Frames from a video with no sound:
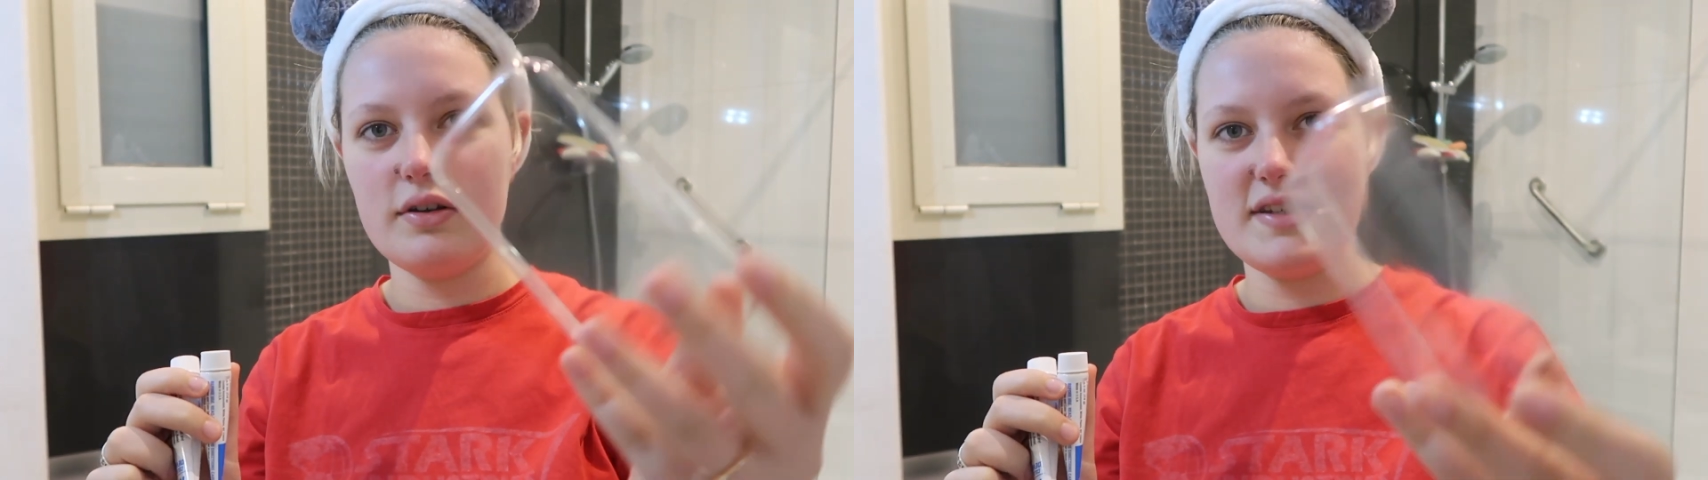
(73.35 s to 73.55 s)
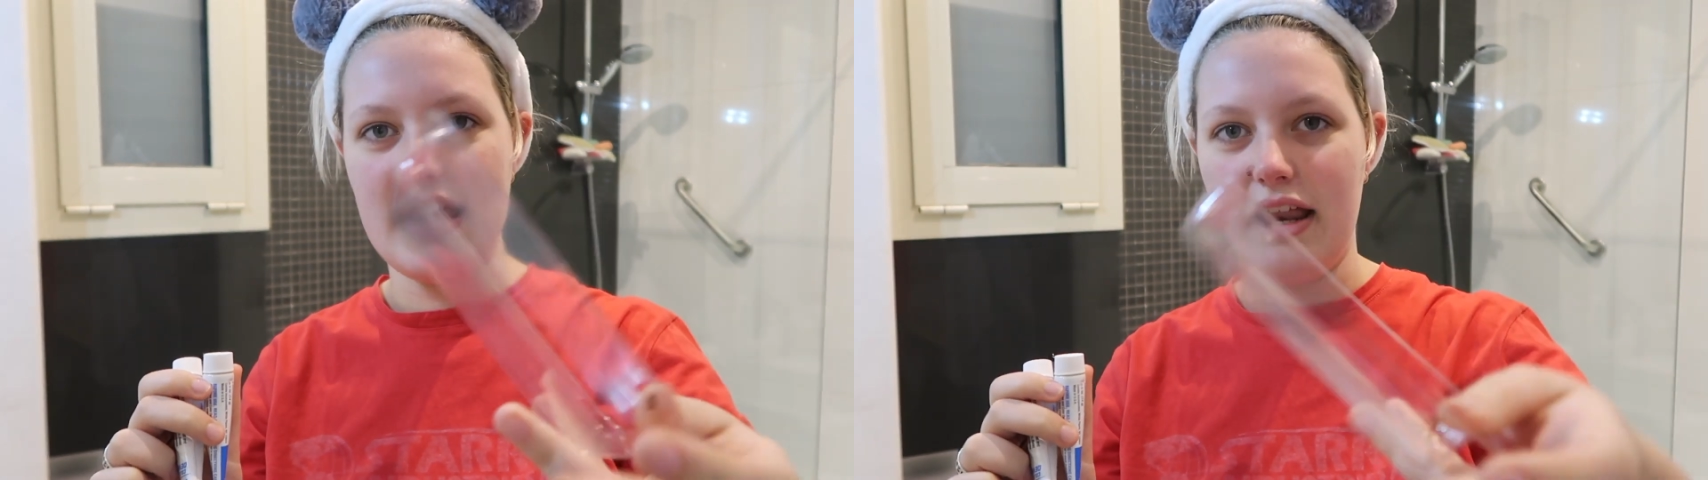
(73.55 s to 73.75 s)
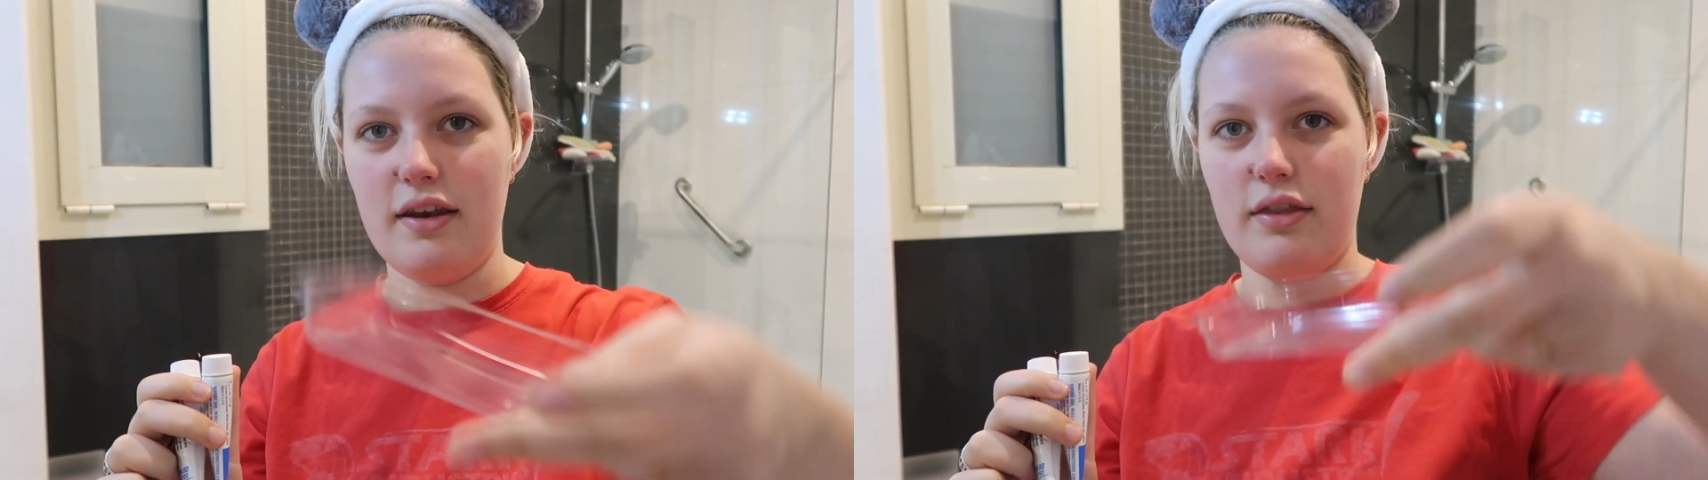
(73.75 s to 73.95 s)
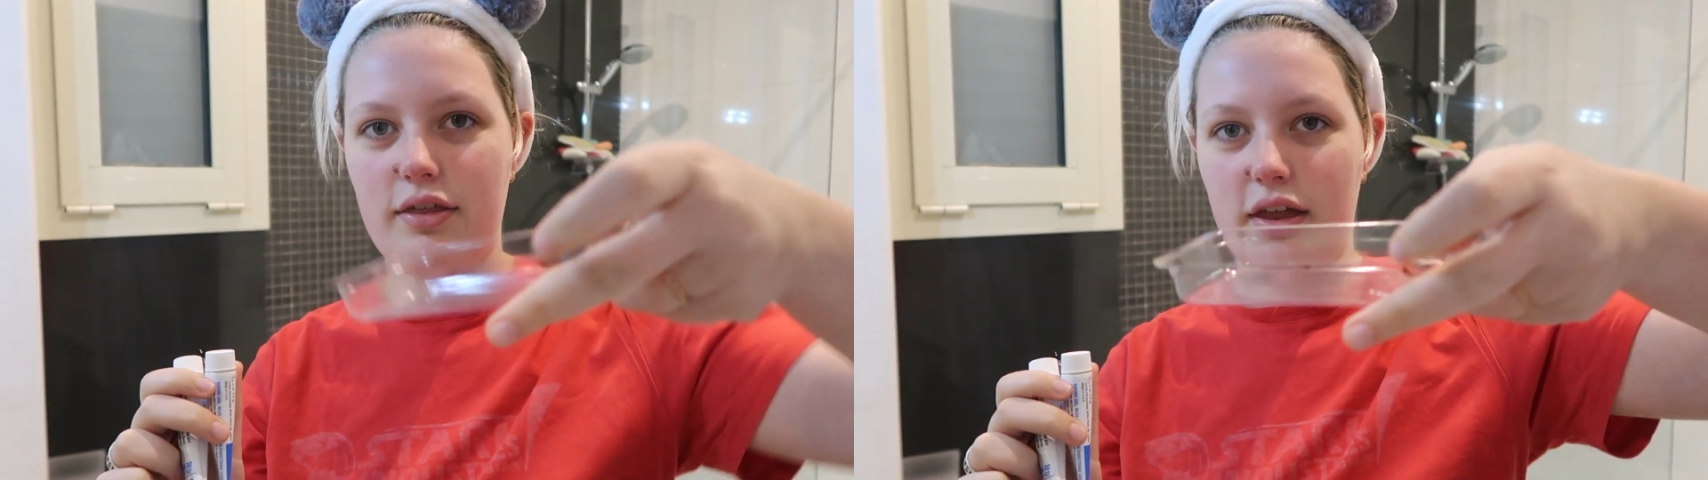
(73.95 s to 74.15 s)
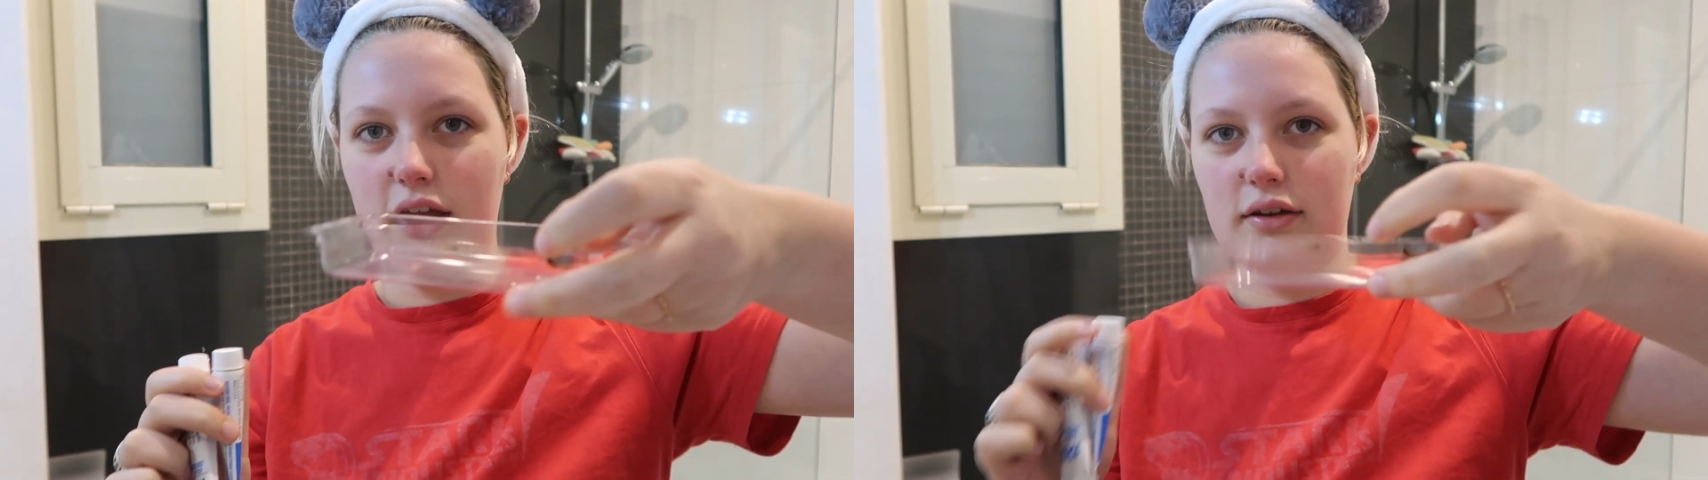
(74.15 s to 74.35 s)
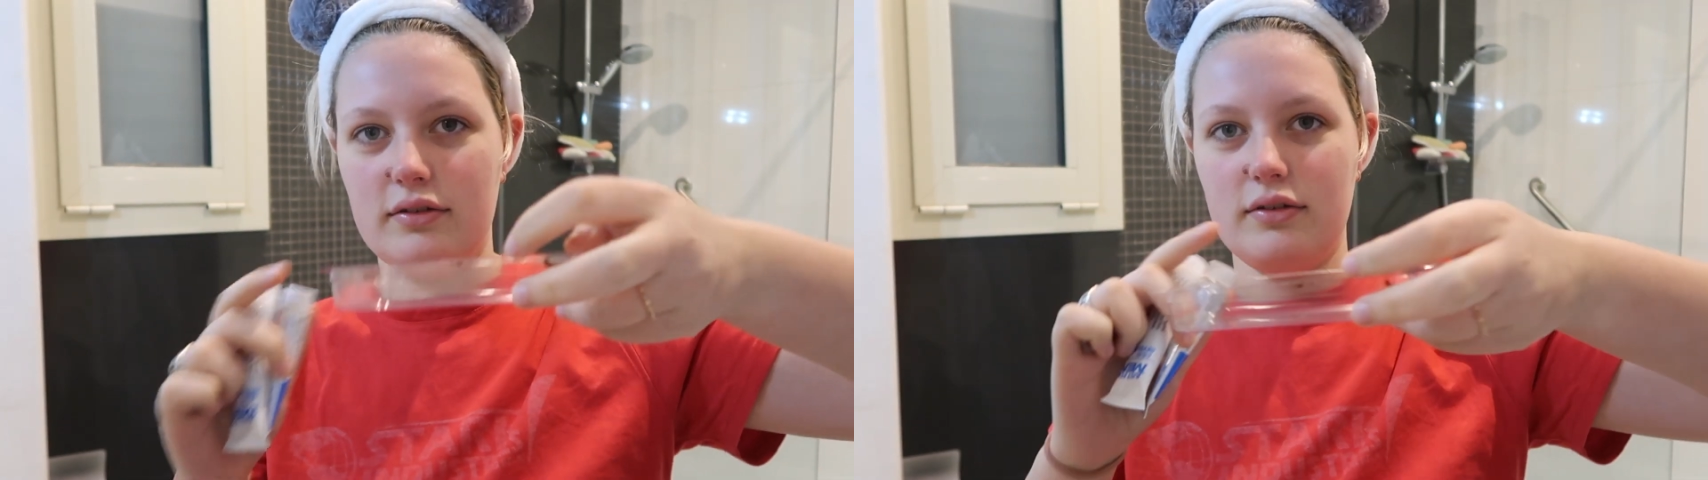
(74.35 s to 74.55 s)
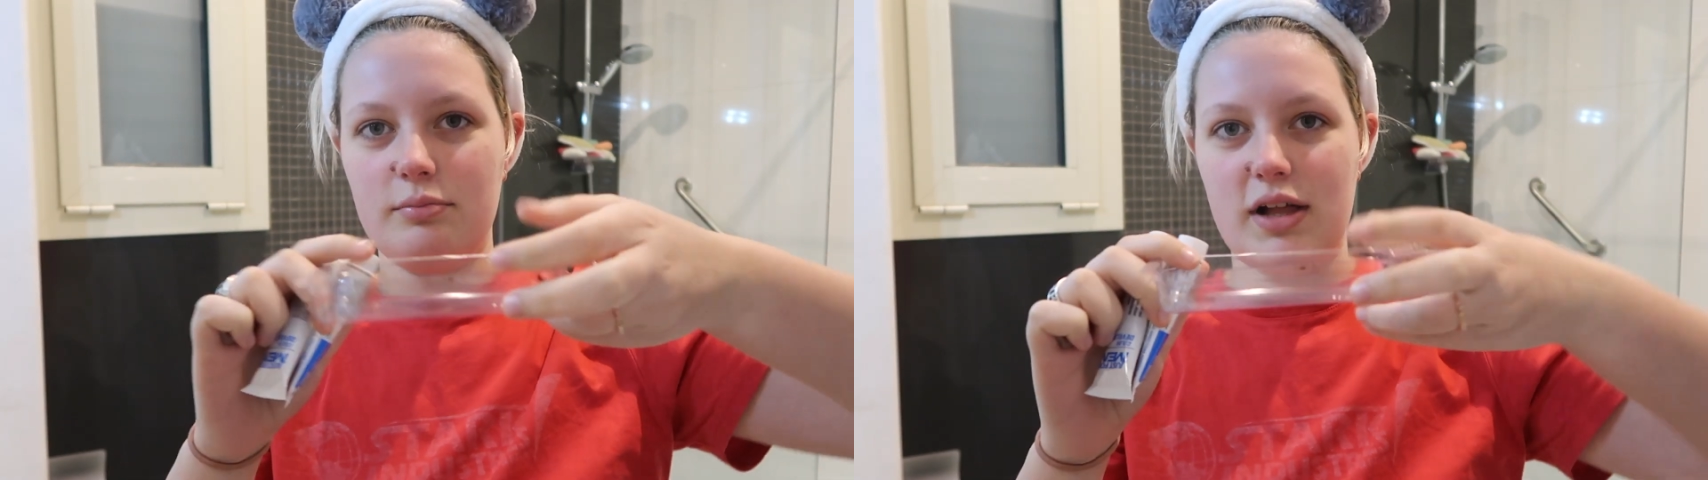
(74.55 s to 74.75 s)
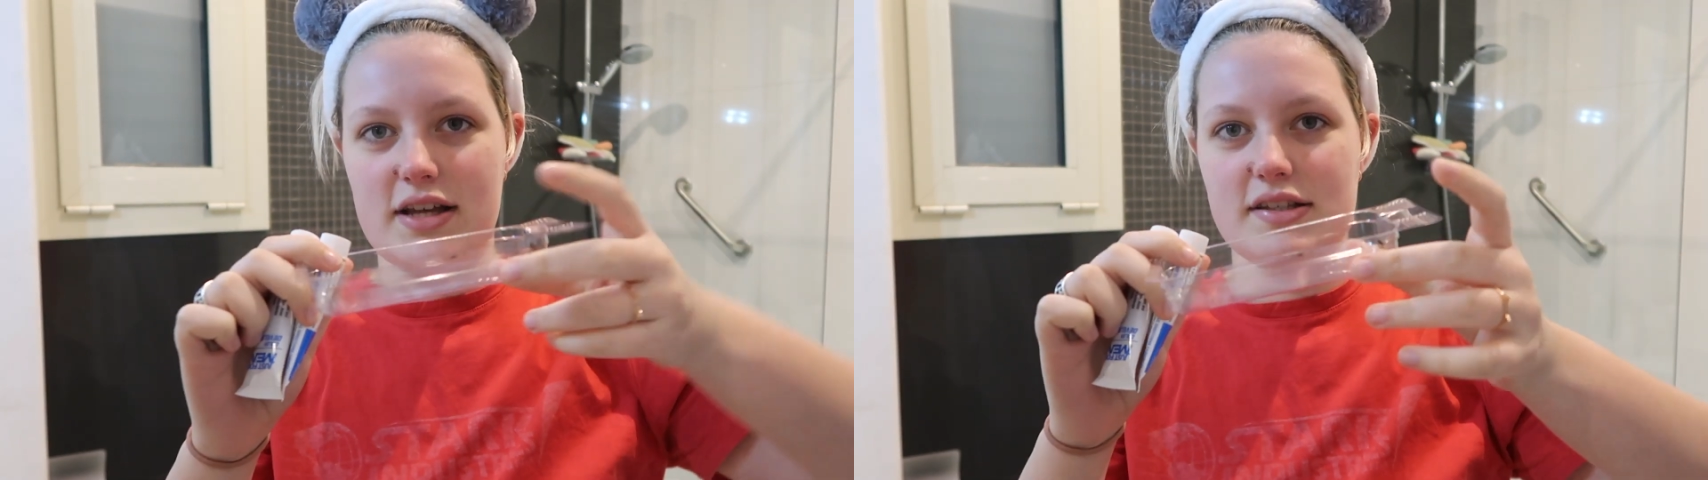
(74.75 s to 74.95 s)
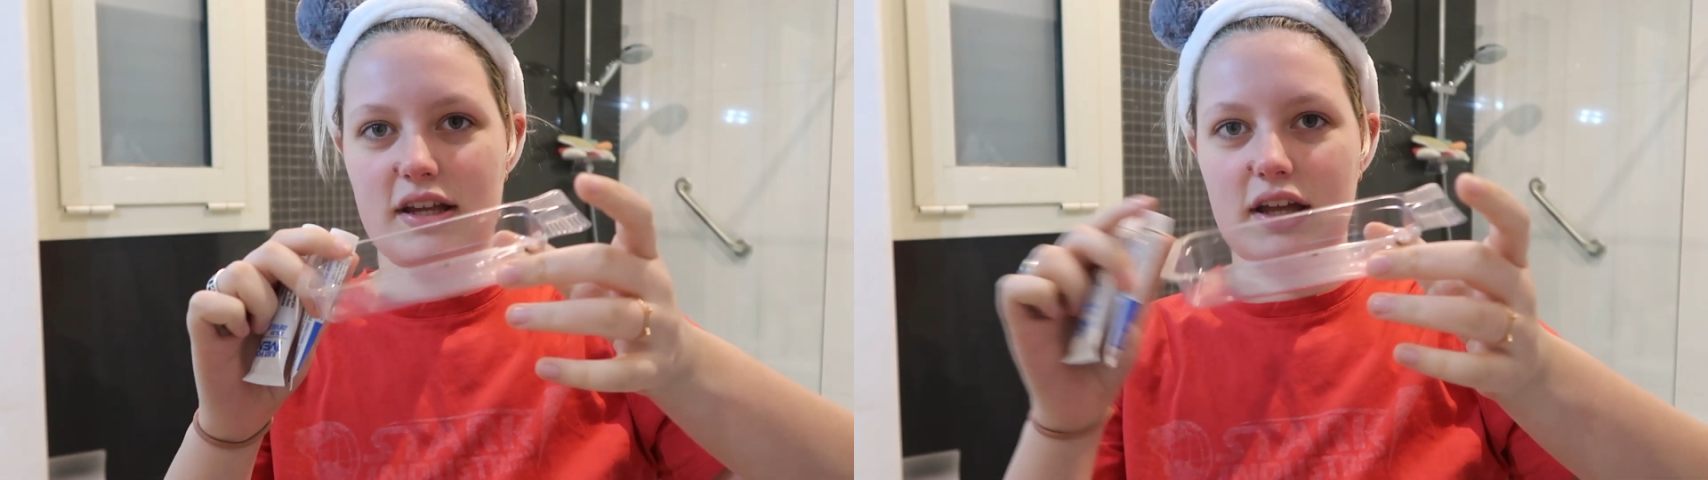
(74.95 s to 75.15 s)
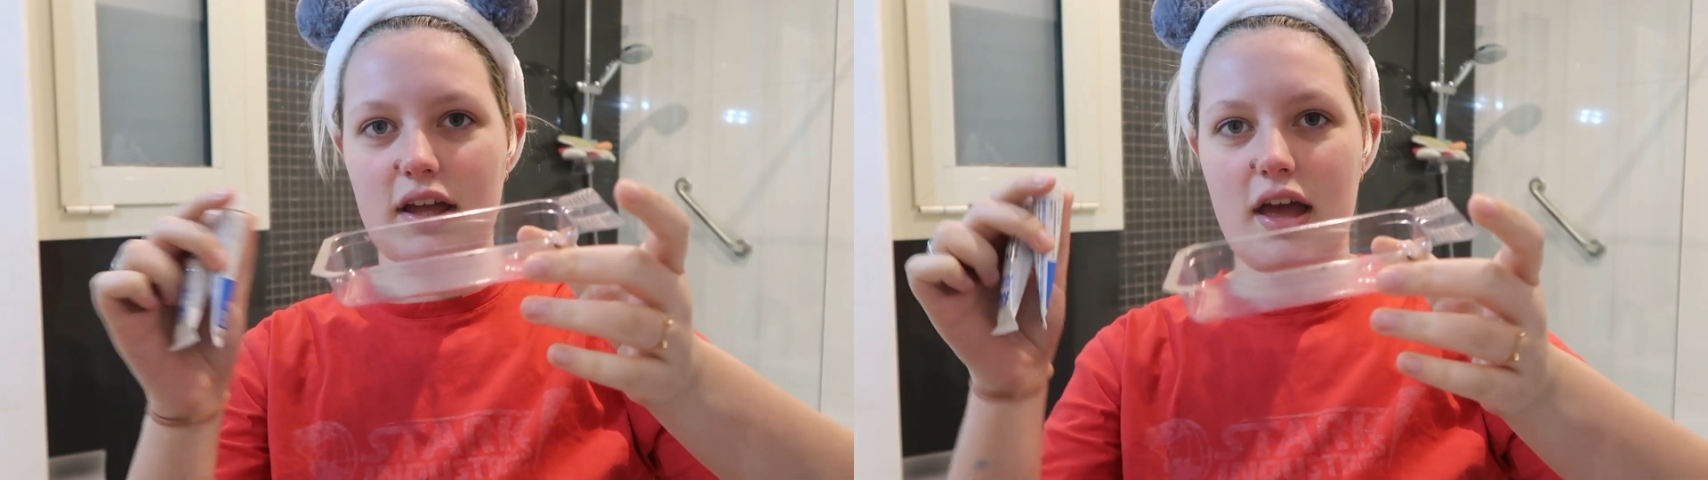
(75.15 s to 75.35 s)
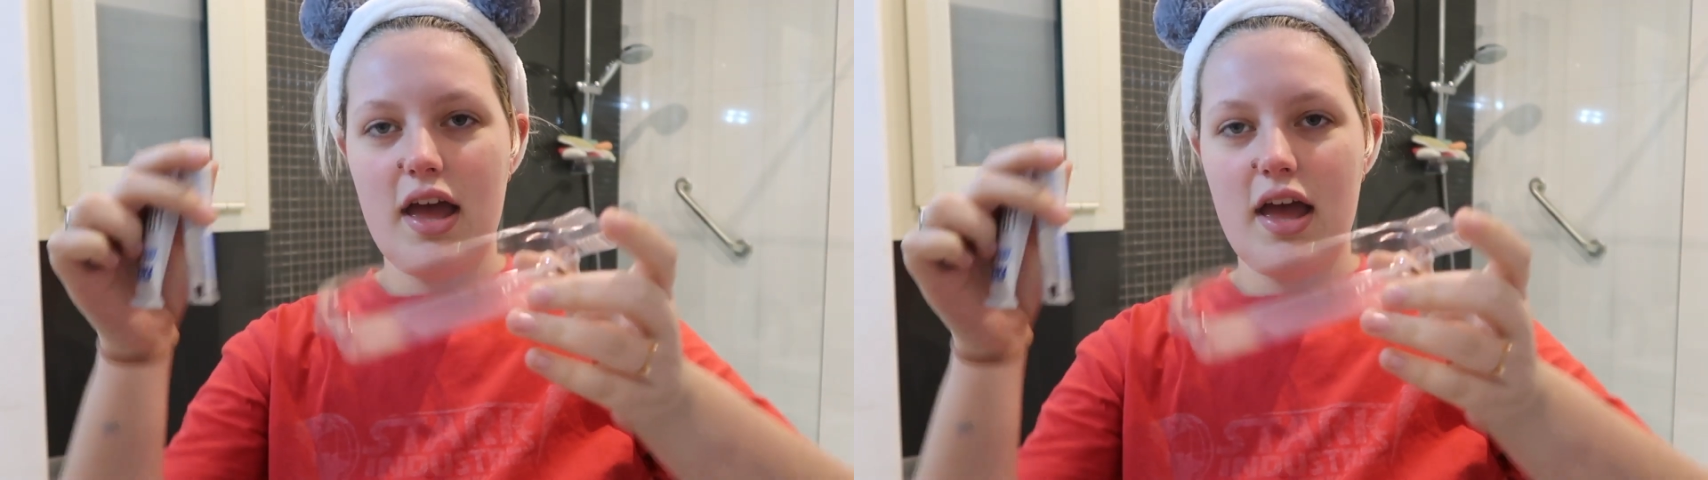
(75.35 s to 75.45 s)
tin thing, plastic,